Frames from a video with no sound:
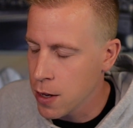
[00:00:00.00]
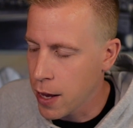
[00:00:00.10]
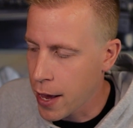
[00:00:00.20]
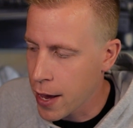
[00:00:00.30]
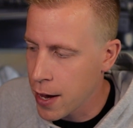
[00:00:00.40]

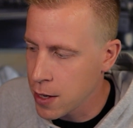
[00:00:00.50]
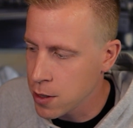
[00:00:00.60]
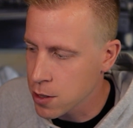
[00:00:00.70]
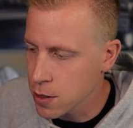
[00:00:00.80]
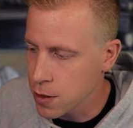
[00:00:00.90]

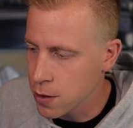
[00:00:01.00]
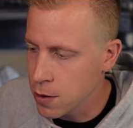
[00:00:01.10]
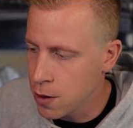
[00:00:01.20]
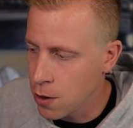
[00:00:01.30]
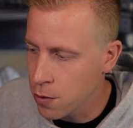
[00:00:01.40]
and
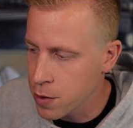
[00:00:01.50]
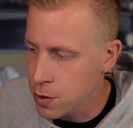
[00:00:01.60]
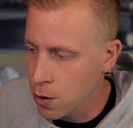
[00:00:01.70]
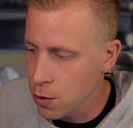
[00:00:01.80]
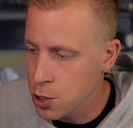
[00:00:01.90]

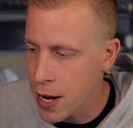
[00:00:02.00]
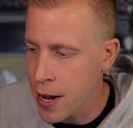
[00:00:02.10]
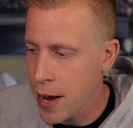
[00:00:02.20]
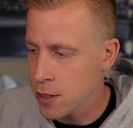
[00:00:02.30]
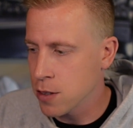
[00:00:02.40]
this whole Gen
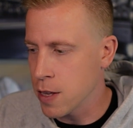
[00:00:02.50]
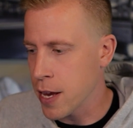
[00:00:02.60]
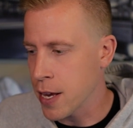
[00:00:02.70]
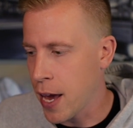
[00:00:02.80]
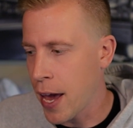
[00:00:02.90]
X
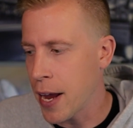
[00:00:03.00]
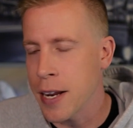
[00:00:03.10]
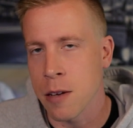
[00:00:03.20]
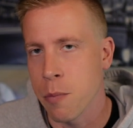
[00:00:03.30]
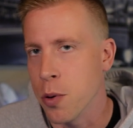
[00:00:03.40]
thing,
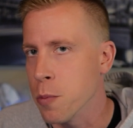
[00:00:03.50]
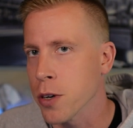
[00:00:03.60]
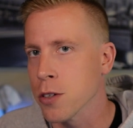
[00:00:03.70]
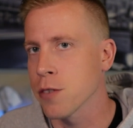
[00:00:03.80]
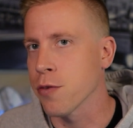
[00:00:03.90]
hating
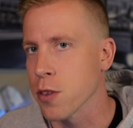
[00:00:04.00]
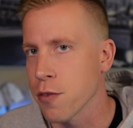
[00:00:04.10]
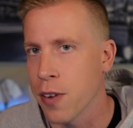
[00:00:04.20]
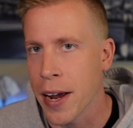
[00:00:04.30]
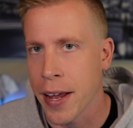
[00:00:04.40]
Boomers for the
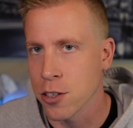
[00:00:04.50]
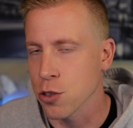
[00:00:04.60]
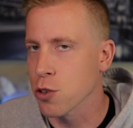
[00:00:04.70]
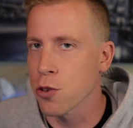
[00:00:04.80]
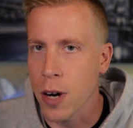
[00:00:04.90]

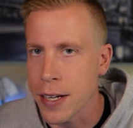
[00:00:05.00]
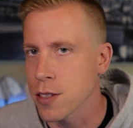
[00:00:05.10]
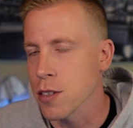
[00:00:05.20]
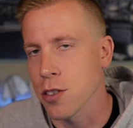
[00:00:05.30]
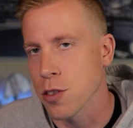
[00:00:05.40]
financial
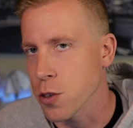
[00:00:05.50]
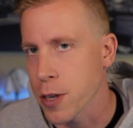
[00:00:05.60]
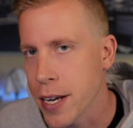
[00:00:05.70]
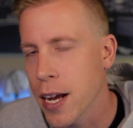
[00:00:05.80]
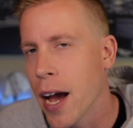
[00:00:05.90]
crisis they're
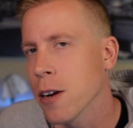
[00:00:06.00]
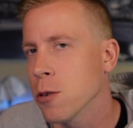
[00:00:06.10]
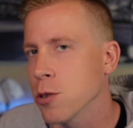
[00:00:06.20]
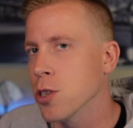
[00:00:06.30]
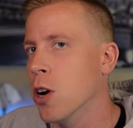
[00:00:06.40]
in. I
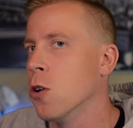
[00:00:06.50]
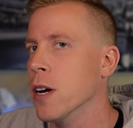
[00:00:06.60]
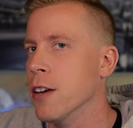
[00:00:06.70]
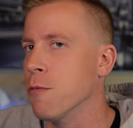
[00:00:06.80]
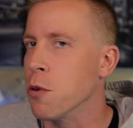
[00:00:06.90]
don't know
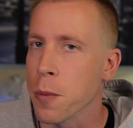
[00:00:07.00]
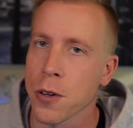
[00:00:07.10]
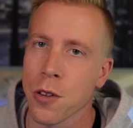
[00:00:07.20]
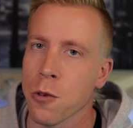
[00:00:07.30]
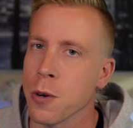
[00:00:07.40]
if
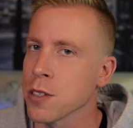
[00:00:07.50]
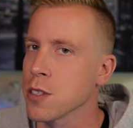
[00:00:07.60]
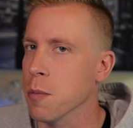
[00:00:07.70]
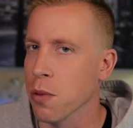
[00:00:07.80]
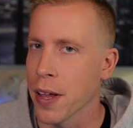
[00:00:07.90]
Boomers are the ones
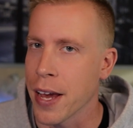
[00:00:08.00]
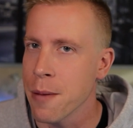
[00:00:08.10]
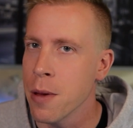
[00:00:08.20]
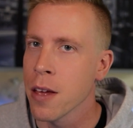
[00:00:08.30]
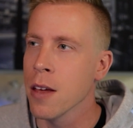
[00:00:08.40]
to
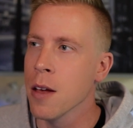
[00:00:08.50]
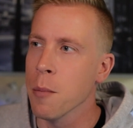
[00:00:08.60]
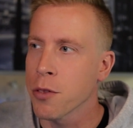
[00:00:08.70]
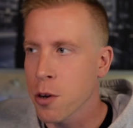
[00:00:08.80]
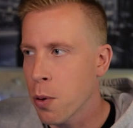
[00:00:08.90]
blame,
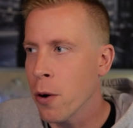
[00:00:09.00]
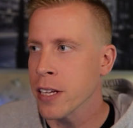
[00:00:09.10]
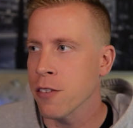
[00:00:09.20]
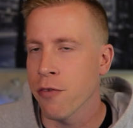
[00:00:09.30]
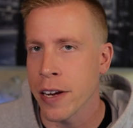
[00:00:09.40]
but they're
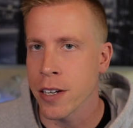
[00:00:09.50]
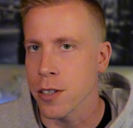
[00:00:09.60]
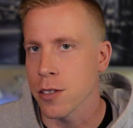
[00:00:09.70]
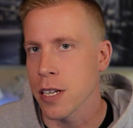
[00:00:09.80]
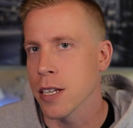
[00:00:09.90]
pointing
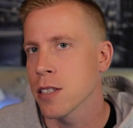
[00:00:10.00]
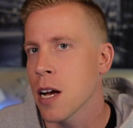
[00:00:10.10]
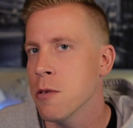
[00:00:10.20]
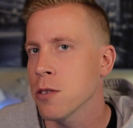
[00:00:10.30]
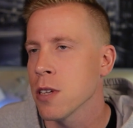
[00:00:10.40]
fingers, and it's
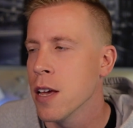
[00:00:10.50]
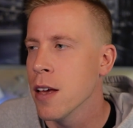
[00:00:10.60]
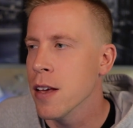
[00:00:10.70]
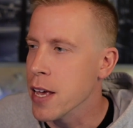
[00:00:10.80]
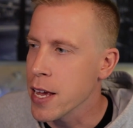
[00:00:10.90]
almost
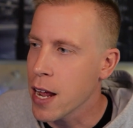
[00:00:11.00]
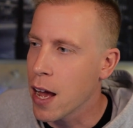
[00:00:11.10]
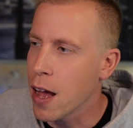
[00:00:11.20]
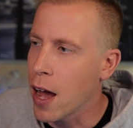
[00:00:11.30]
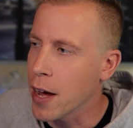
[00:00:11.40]
it.
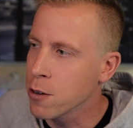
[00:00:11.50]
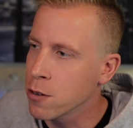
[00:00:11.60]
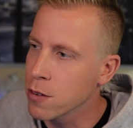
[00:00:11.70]
I don't.